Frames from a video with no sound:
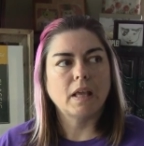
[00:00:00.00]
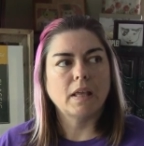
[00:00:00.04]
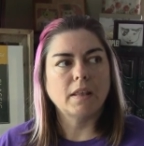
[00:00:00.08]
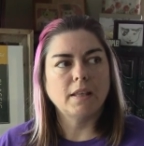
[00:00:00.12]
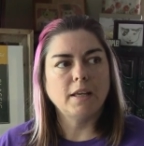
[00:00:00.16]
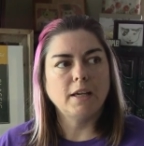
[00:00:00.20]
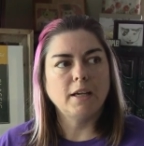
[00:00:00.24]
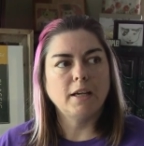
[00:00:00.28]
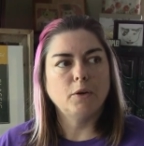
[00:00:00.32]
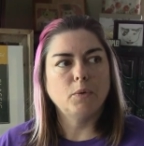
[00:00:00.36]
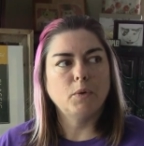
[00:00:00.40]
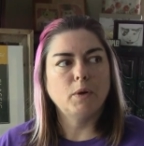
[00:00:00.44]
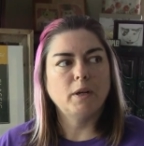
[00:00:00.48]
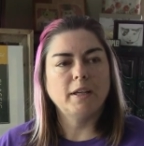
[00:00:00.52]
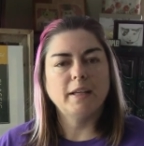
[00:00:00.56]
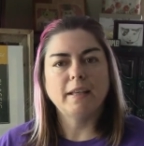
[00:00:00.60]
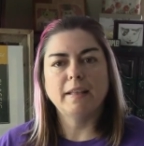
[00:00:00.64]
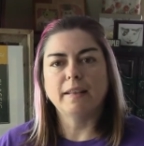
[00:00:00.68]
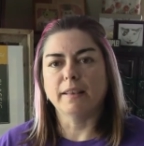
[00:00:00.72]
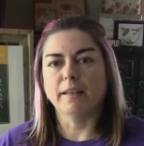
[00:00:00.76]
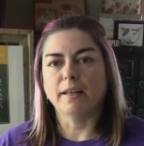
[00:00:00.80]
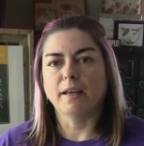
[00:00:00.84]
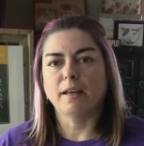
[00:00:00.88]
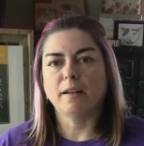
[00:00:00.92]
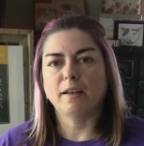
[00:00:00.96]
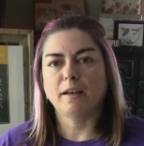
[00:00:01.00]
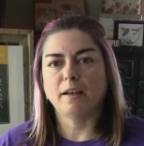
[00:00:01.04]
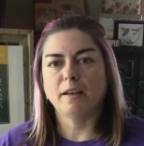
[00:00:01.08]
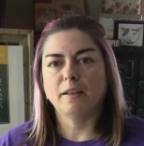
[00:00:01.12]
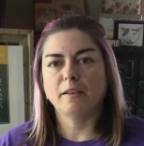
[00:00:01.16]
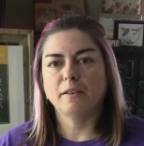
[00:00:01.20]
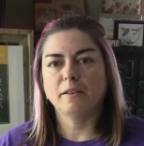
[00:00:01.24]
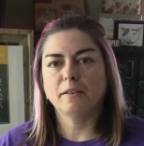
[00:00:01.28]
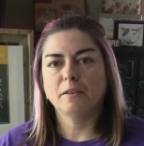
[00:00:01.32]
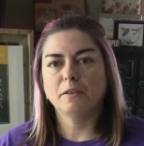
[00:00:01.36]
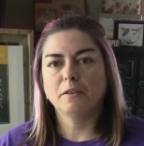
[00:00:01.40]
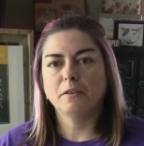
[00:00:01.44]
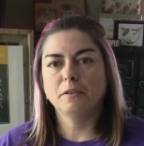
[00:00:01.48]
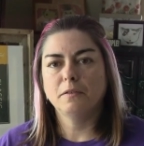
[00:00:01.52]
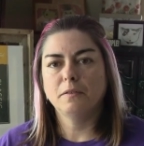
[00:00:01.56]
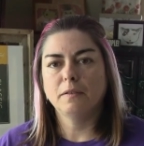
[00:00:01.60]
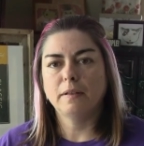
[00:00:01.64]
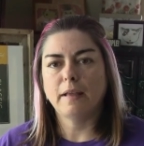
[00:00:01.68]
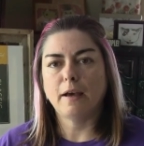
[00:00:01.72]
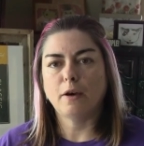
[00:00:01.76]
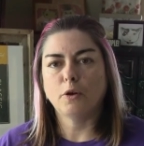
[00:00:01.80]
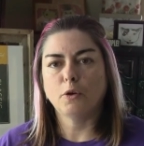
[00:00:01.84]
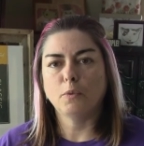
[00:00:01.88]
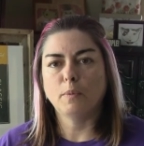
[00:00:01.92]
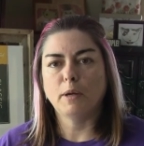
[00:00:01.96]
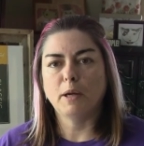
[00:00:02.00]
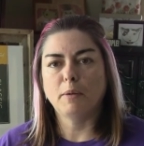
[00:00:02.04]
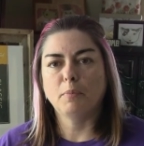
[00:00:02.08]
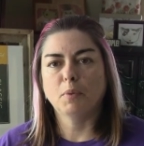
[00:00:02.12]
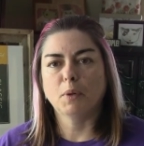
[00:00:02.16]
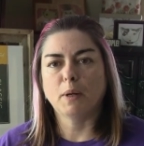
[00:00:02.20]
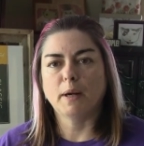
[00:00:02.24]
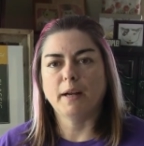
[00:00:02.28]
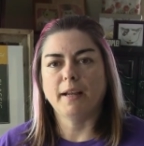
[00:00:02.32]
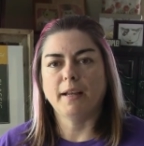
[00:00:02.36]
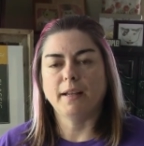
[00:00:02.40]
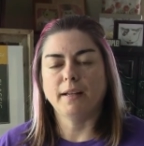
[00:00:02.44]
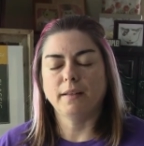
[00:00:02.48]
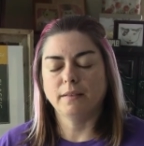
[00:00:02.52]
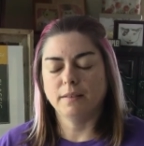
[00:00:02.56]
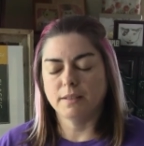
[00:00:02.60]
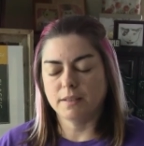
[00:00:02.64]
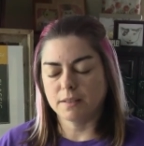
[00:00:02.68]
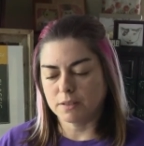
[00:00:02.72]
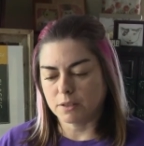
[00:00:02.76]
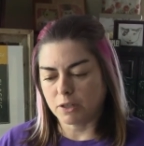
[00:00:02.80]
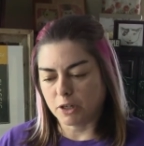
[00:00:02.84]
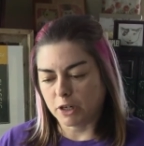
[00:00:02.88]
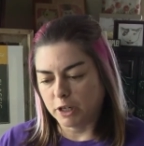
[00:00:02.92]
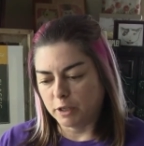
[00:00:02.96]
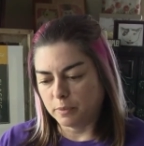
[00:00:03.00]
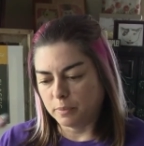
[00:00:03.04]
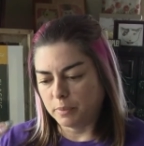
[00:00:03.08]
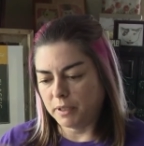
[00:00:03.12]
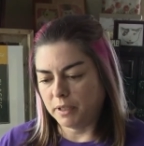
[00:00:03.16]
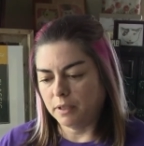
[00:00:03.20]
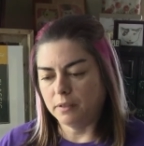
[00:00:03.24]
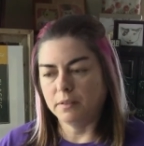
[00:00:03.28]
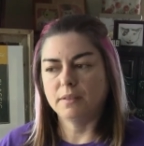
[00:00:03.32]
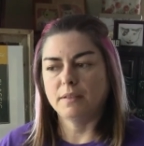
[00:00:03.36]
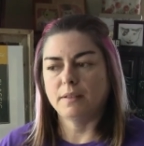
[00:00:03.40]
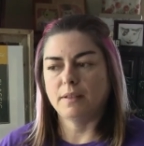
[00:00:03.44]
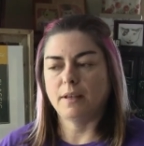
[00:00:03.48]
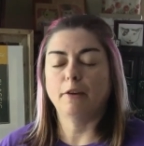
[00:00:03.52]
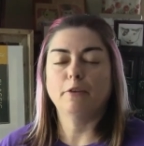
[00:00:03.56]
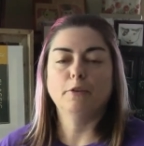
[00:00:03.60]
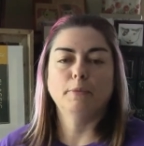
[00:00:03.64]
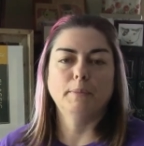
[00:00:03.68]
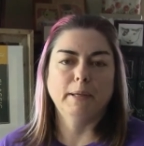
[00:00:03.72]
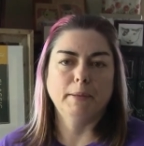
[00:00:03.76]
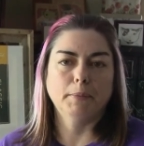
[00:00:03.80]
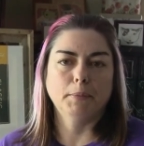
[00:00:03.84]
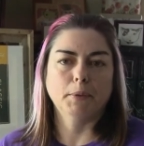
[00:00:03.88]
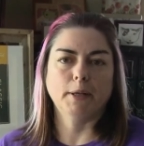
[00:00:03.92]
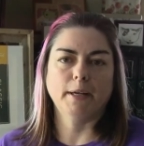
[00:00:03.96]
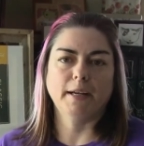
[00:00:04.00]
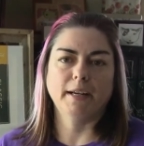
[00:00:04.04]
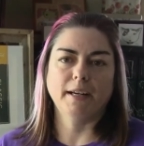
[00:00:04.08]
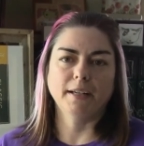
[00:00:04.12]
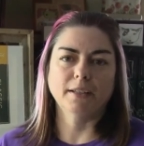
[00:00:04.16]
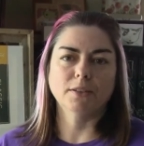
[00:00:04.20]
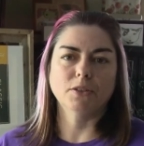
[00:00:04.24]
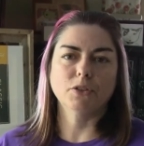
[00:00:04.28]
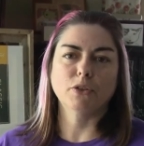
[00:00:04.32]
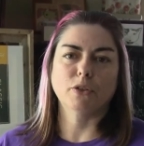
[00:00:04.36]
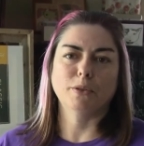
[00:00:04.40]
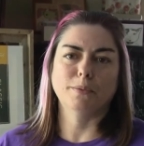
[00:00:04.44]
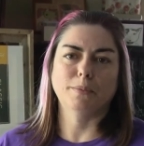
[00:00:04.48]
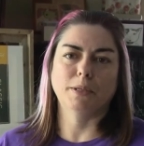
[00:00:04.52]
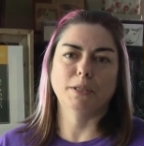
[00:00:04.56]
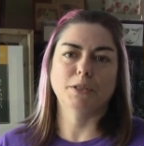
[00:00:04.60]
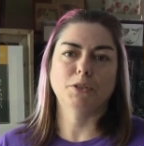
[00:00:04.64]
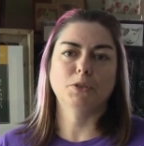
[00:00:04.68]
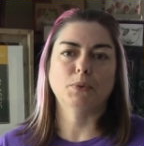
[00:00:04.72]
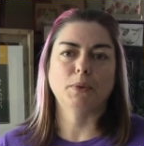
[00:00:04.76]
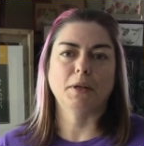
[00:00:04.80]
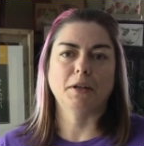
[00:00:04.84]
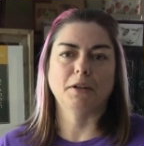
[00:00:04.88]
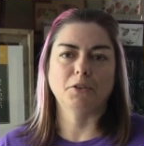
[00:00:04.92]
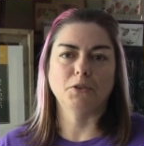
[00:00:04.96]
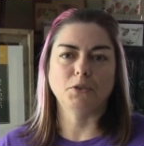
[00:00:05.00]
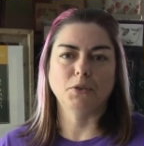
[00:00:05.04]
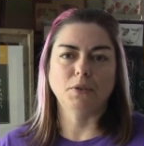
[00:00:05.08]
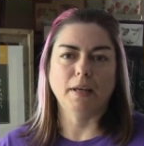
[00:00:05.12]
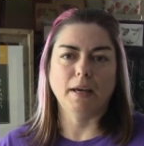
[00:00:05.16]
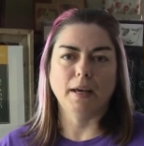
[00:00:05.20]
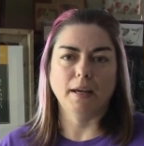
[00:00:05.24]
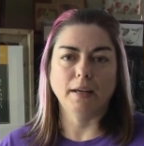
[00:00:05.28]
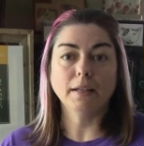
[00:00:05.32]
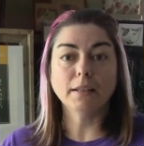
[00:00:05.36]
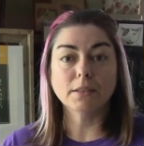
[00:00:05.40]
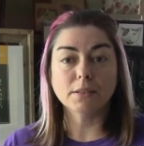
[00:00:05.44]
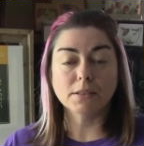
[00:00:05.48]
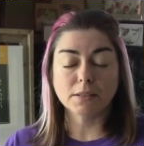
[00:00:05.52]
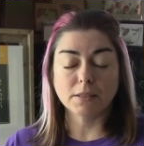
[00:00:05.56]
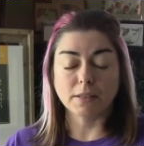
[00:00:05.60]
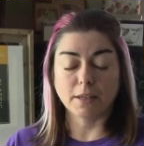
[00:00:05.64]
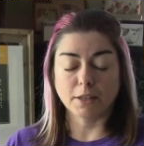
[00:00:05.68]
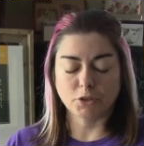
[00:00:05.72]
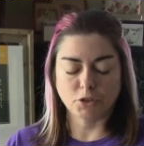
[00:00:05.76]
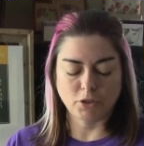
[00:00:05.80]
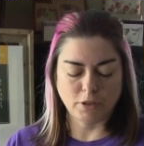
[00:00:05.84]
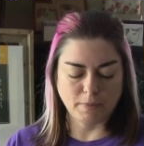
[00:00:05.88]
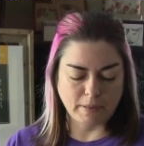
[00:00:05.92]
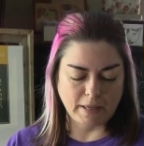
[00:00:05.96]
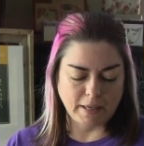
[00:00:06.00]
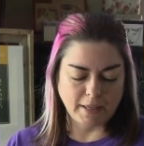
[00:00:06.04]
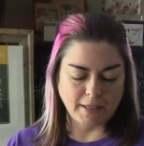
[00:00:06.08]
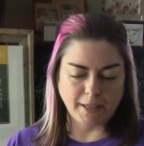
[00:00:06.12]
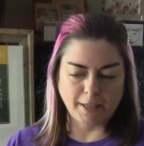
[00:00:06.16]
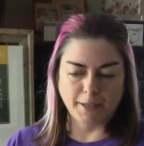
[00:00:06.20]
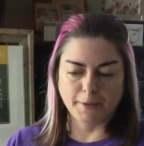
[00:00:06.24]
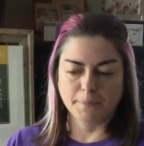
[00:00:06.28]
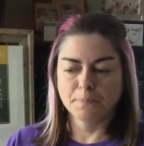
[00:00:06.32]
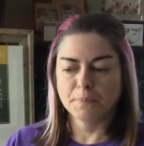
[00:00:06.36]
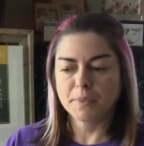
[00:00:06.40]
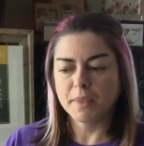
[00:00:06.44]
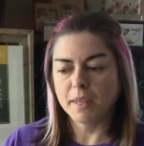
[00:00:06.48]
think I want to get that out of my brain, this art piece out of my brain, and so the best way to do that is to actually make it.